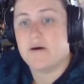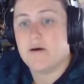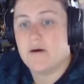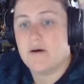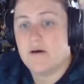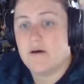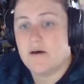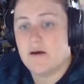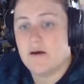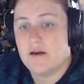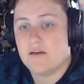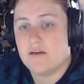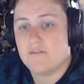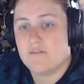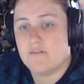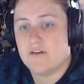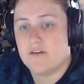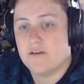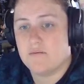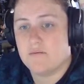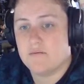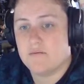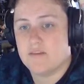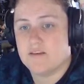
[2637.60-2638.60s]
I can fill it
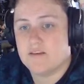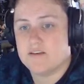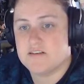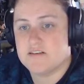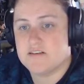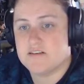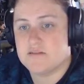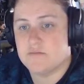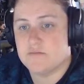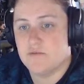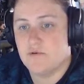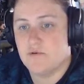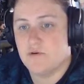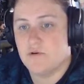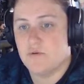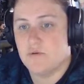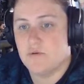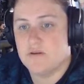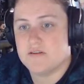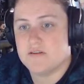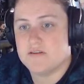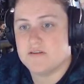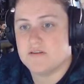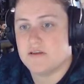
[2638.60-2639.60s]
in with these smaller
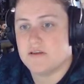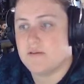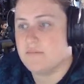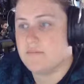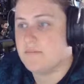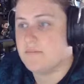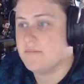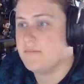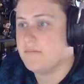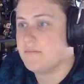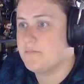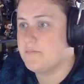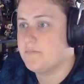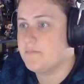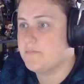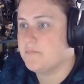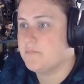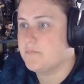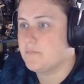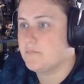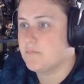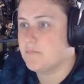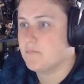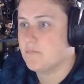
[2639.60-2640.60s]
ones then.
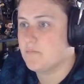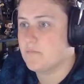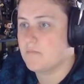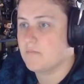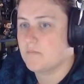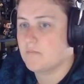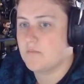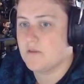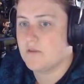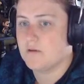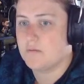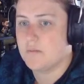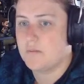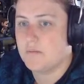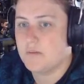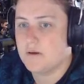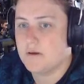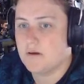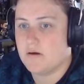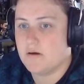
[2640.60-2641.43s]
A little bit bigger.